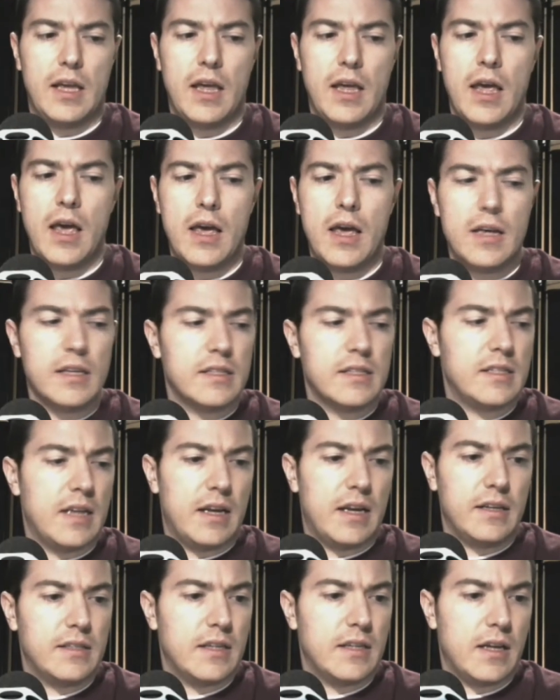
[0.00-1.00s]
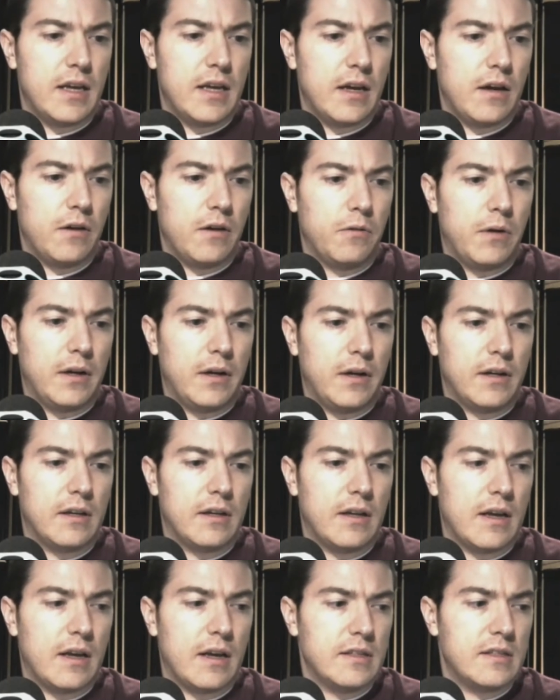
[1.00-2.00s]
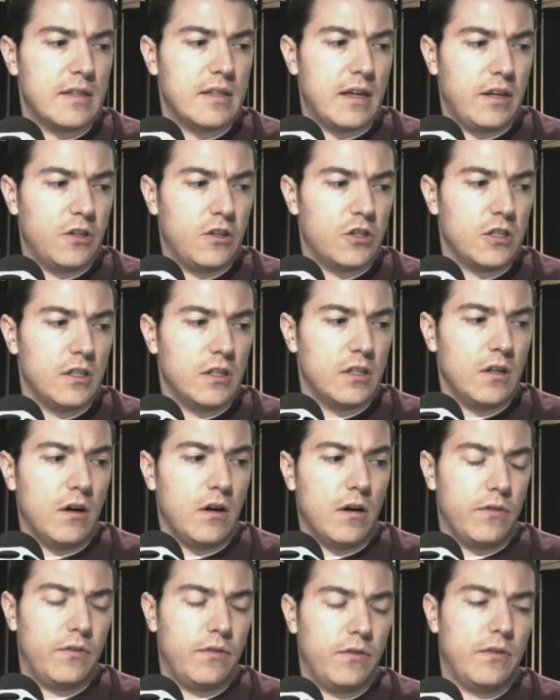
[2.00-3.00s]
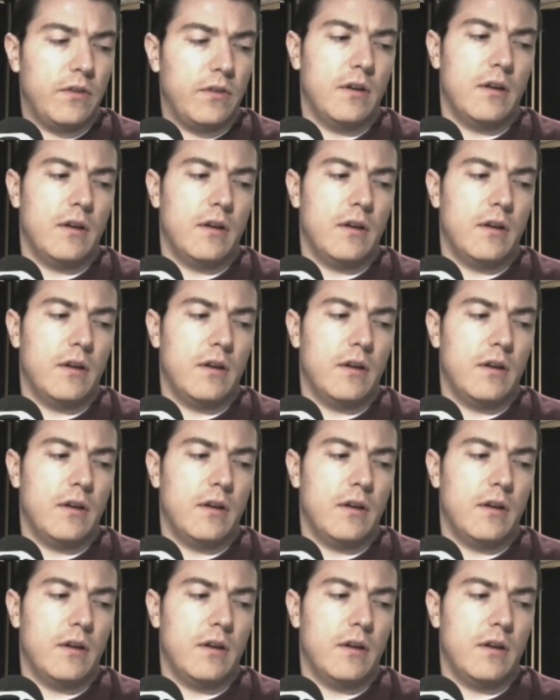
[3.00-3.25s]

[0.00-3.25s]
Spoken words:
center radicalization of the